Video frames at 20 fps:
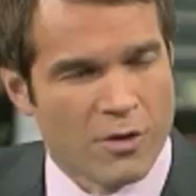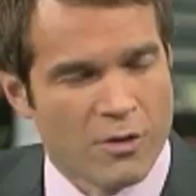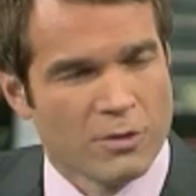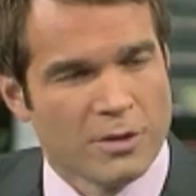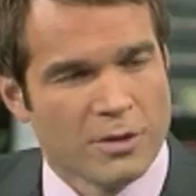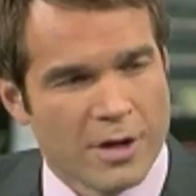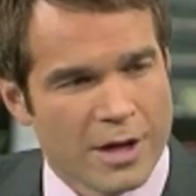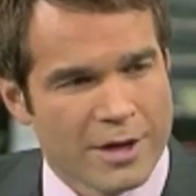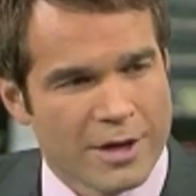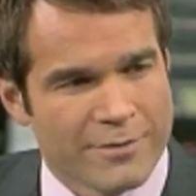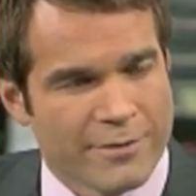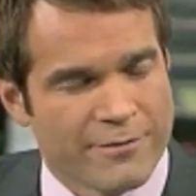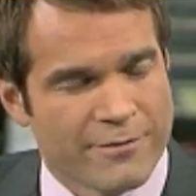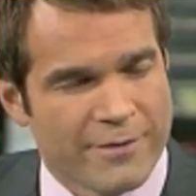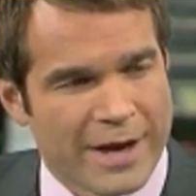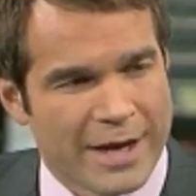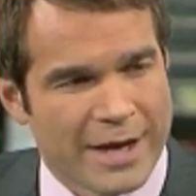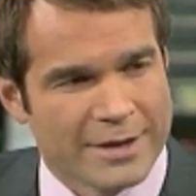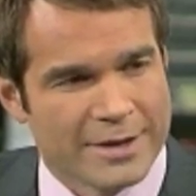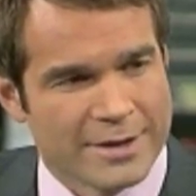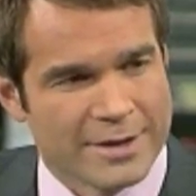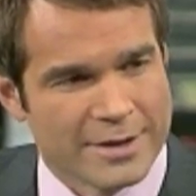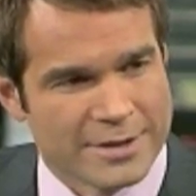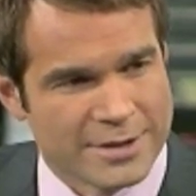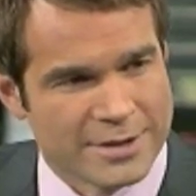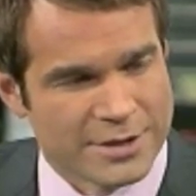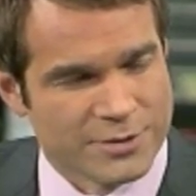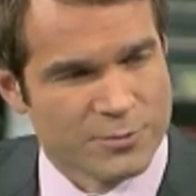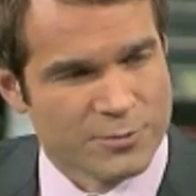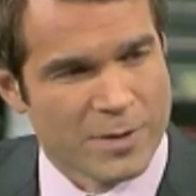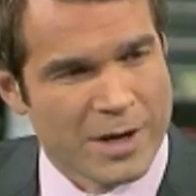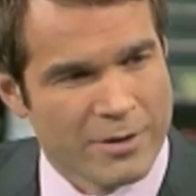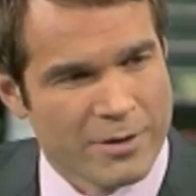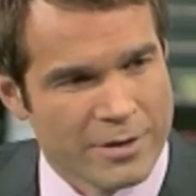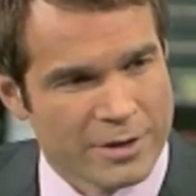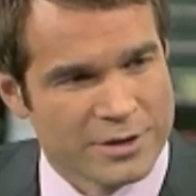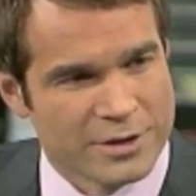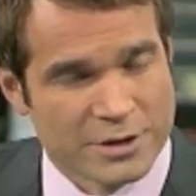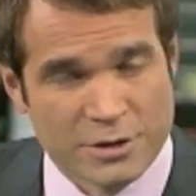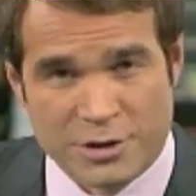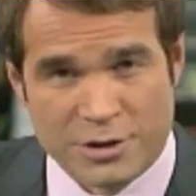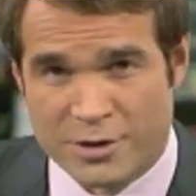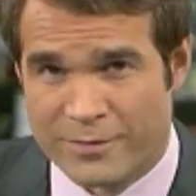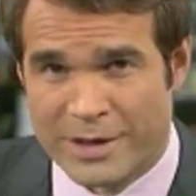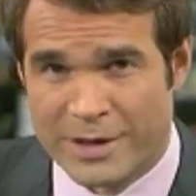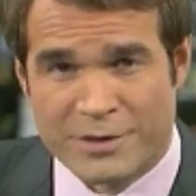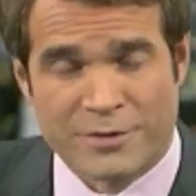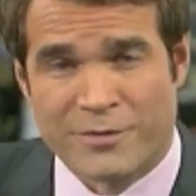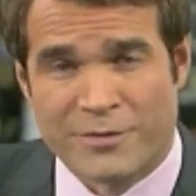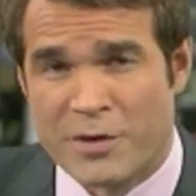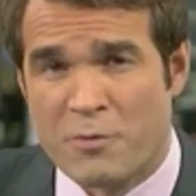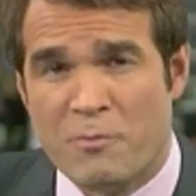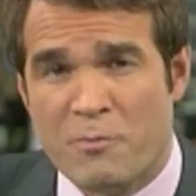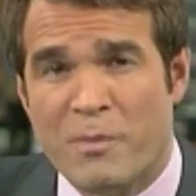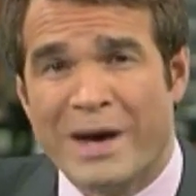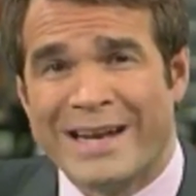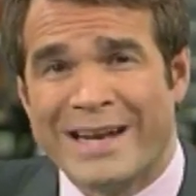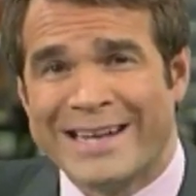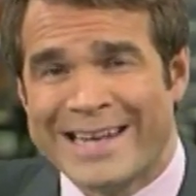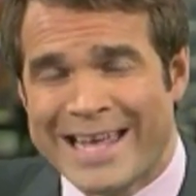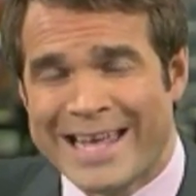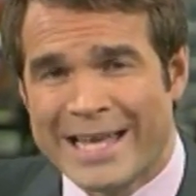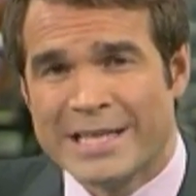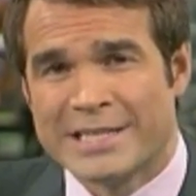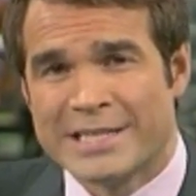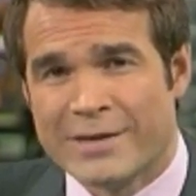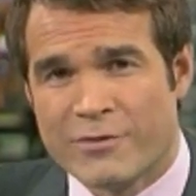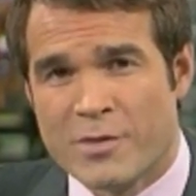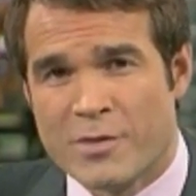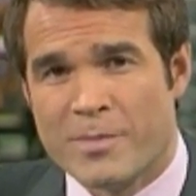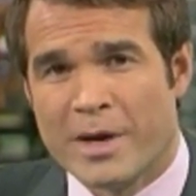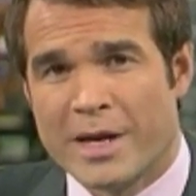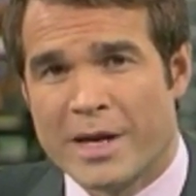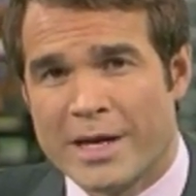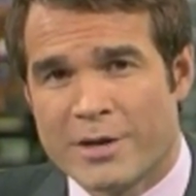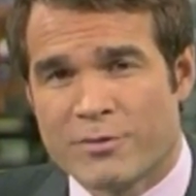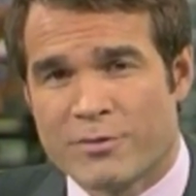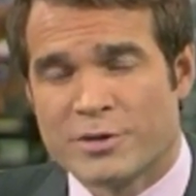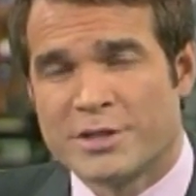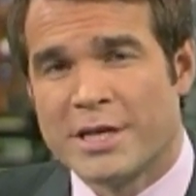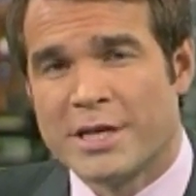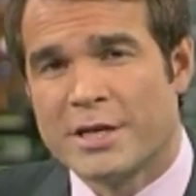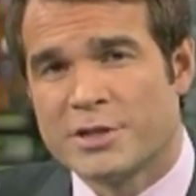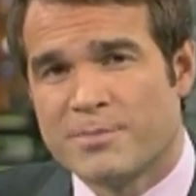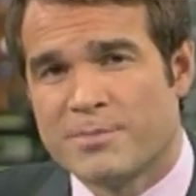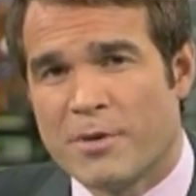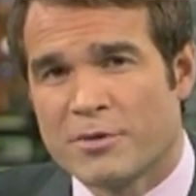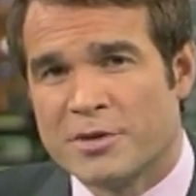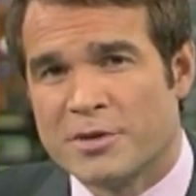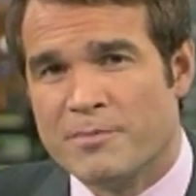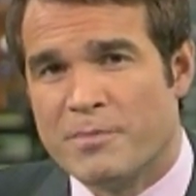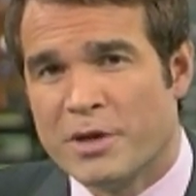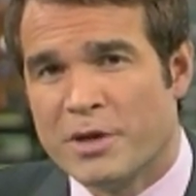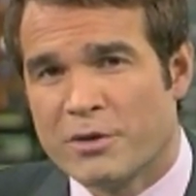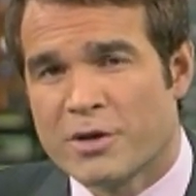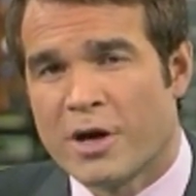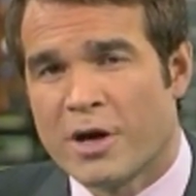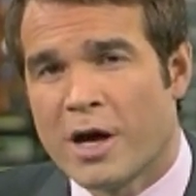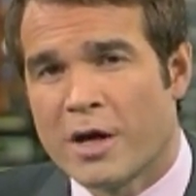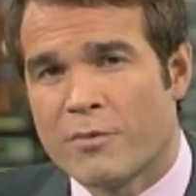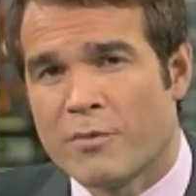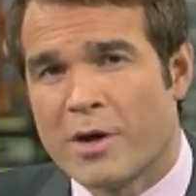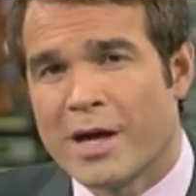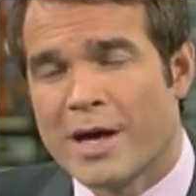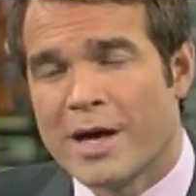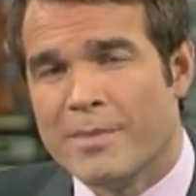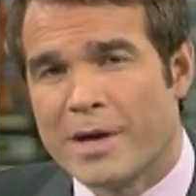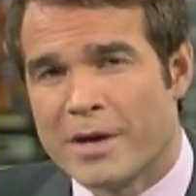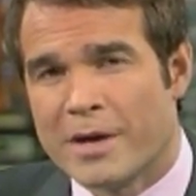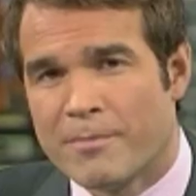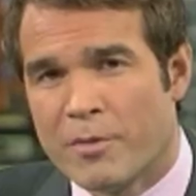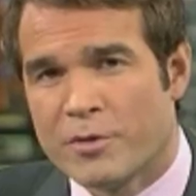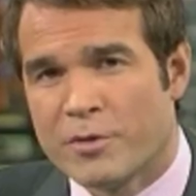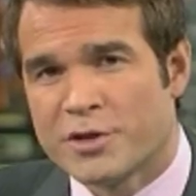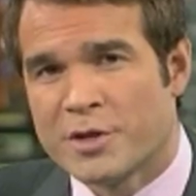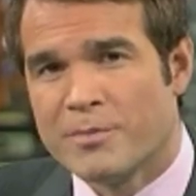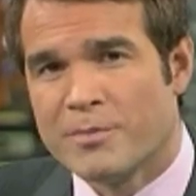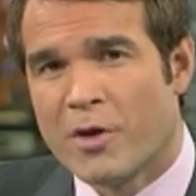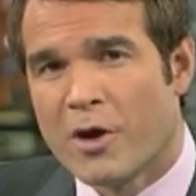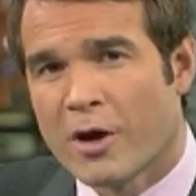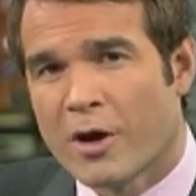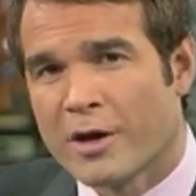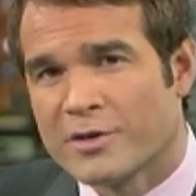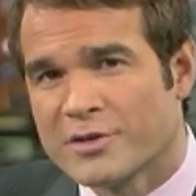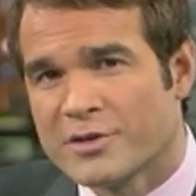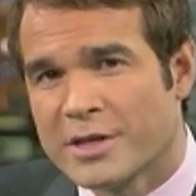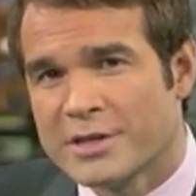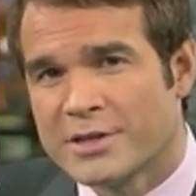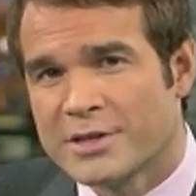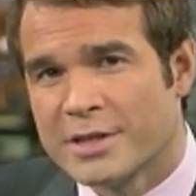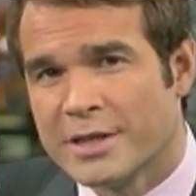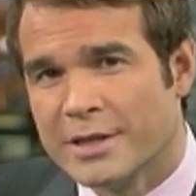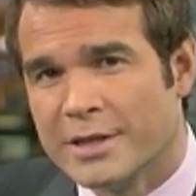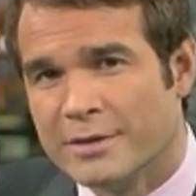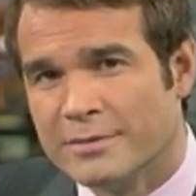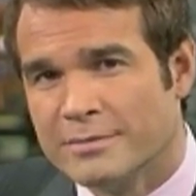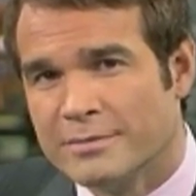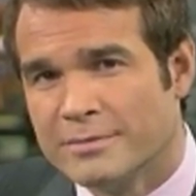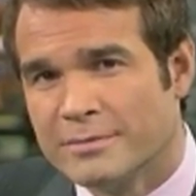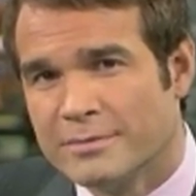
whole lot of the fact that this is a rare and exclusive interview, but it is, everybody. Christina spoke to Bill Conway about emerging markets. Listen in.